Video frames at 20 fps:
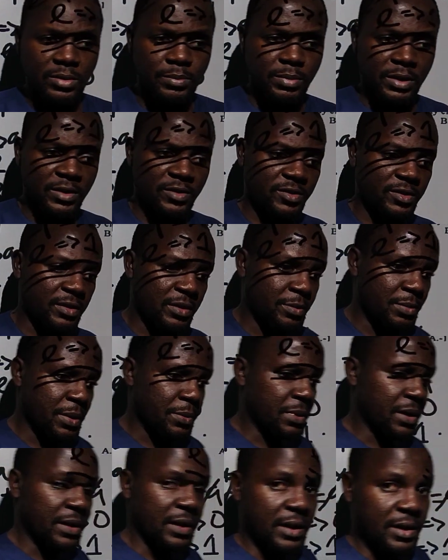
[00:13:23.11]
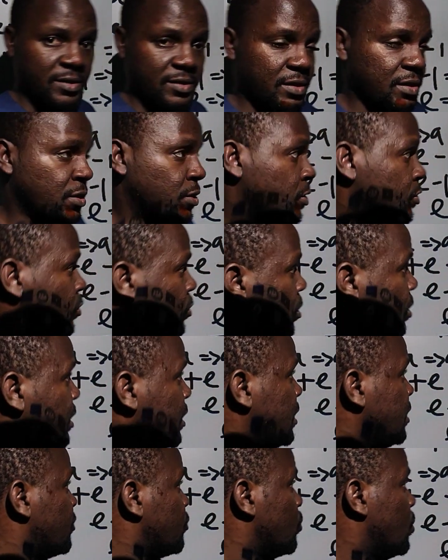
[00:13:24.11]
Please remember that in your journal. E
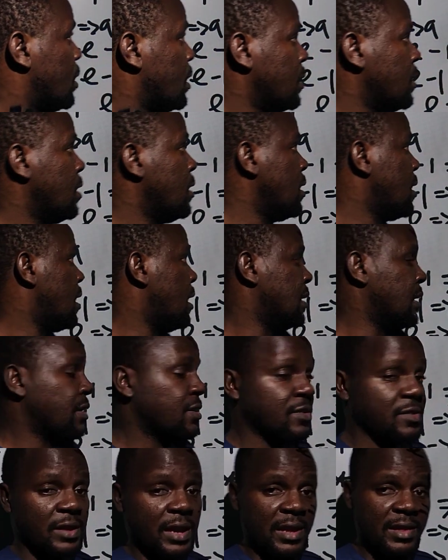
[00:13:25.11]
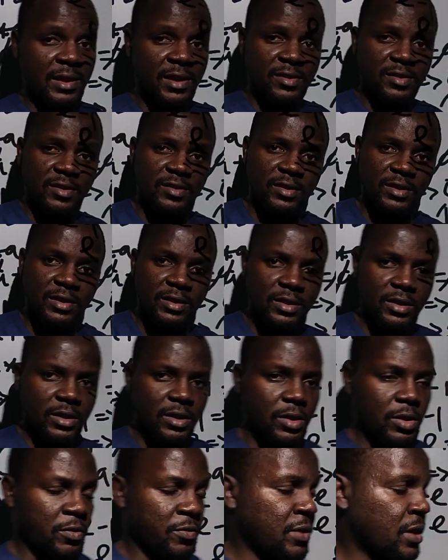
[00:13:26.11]
is 1, and that is the identity
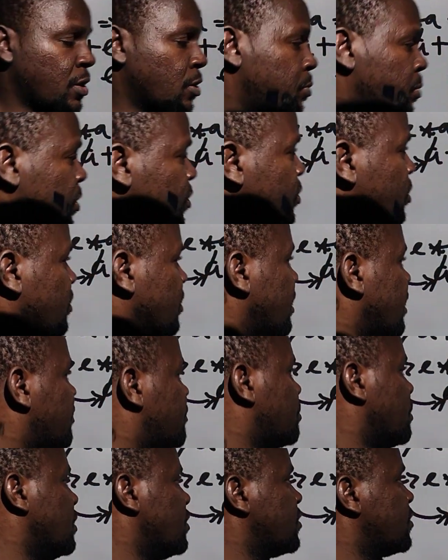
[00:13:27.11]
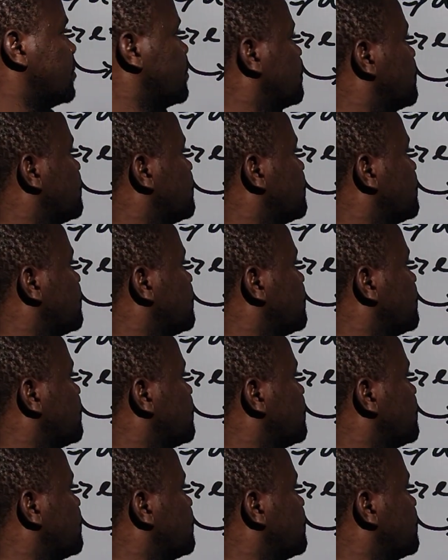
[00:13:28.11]
of that operation. Next, please.